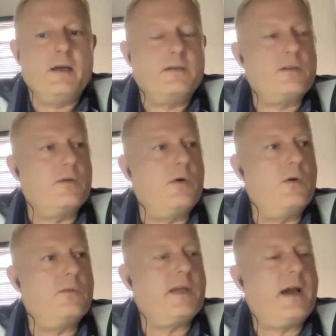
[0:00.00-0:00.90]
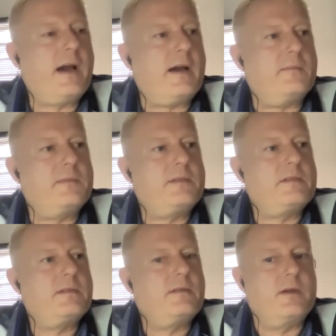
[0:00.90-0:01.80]
So all of the
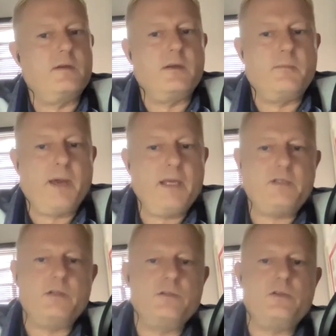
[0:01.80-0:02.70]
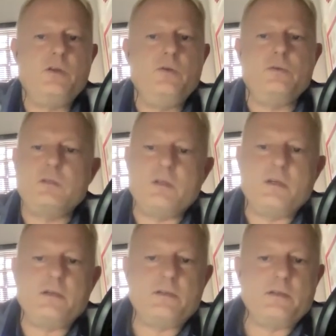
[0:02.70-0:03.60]
apps that patients used
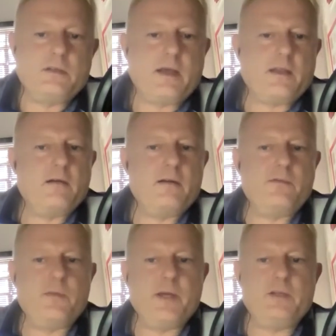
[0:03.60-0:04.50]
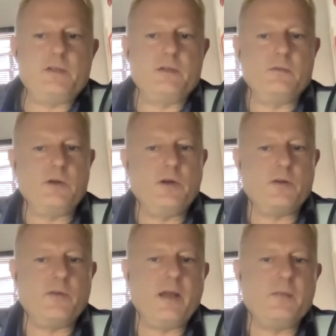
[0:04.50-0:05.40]
to get their information were
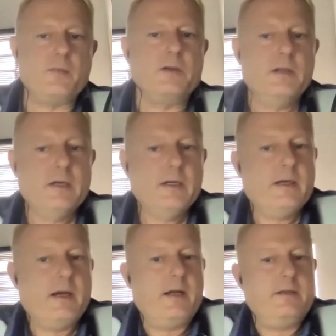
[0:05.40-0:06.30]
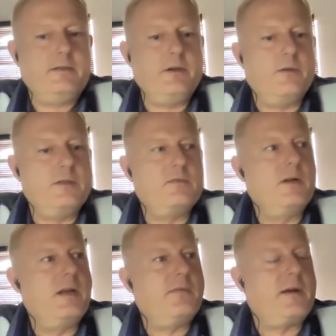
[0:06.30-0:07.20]
not available. And this
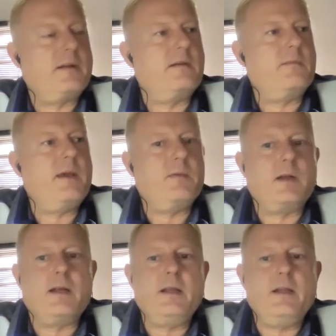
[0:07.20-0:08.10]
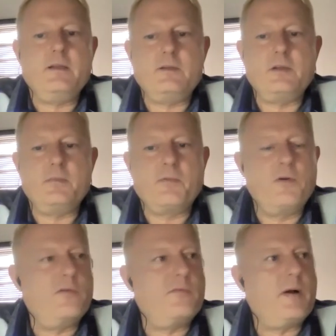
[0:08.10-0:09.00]
really affected me when I needed to
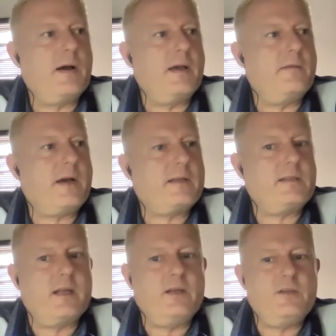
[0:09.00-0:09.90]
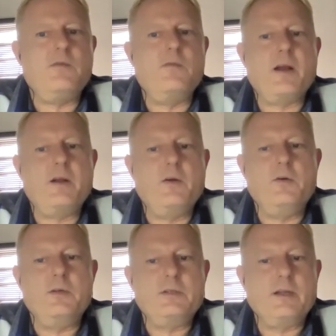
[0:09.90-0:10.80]
prove my vaccination
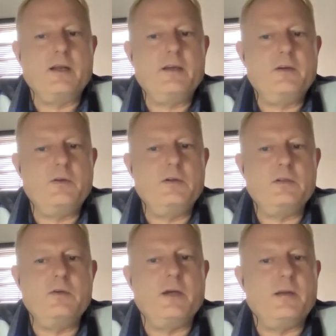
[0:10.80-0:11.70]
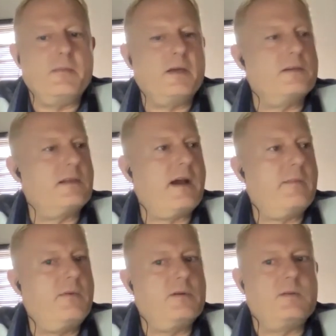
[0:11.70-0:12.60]
record, and I couldn't do it because the
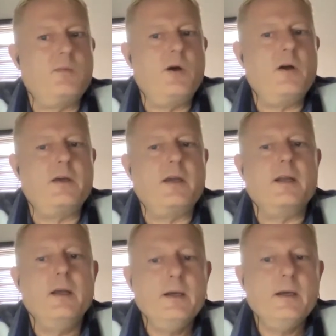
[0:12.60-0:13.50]
app wasn't working.